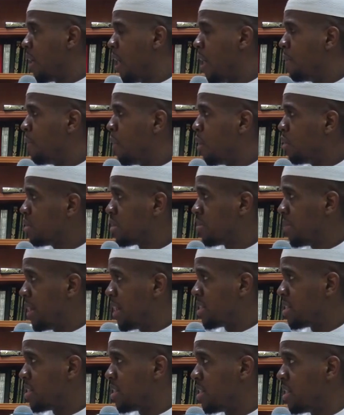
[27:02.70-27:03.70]
And most
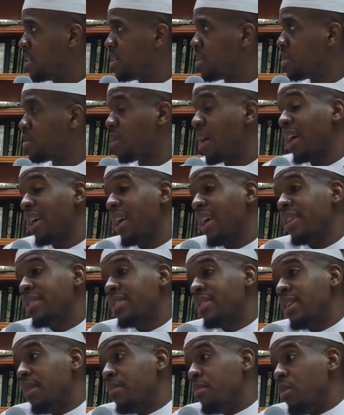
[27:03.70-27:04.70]
masjids, well, I can't
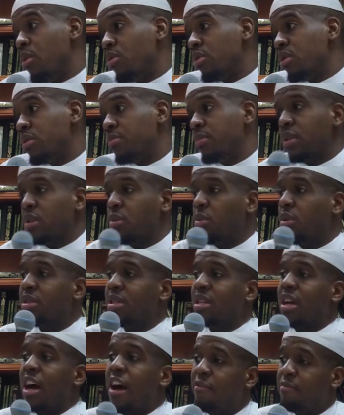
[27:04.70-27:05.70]
say most, but the ones
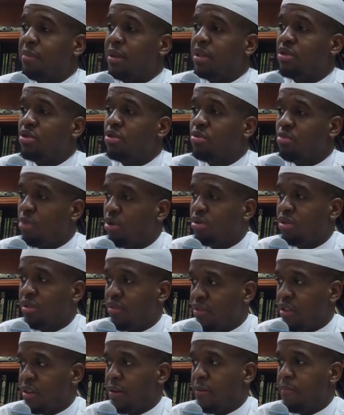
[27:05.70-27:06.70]
that I've been to, most
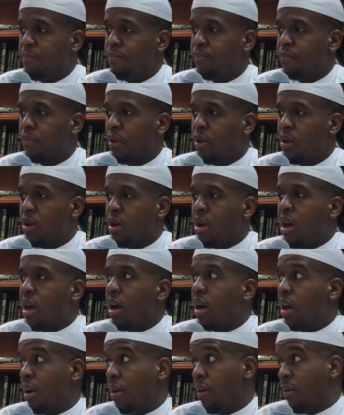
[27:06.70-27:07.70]
of them,
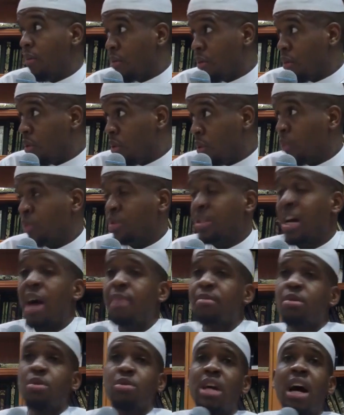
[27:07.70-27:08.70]

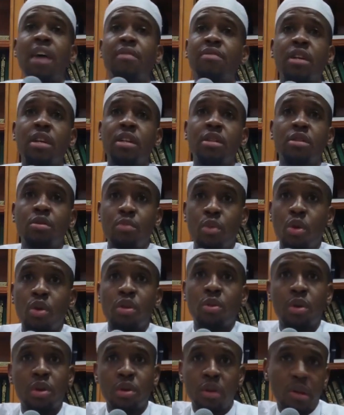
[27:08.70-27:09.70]
times in which I've done more
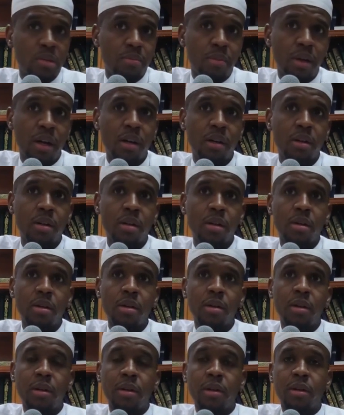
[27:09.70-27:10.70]
than one khutbah,
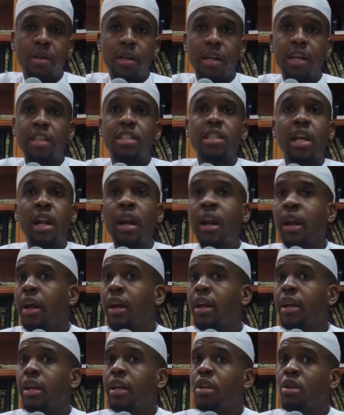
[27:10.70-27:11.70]
is
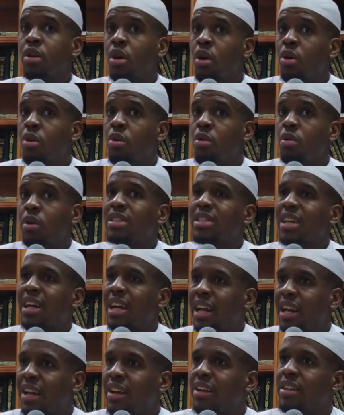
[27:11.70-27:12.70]
clearly known, it's a
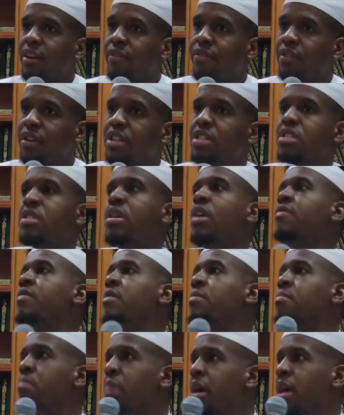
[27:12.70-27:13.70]
clear definition of
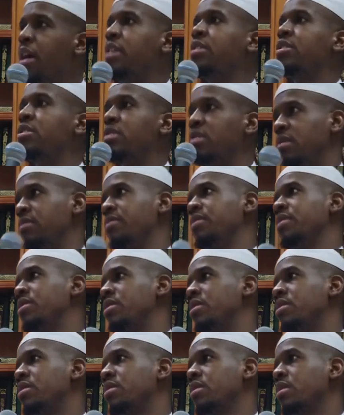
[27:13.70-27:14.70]
the main
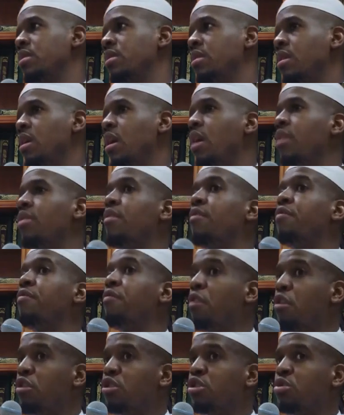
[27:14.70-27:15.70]
service. The
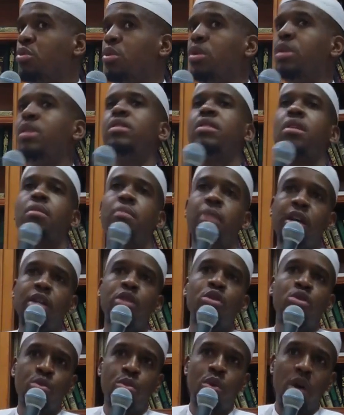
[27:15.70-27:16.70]
first one is the
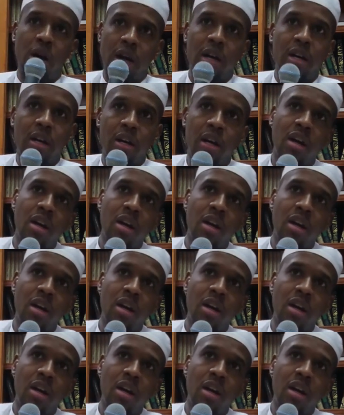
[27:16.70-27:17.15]
main Jumu'ah.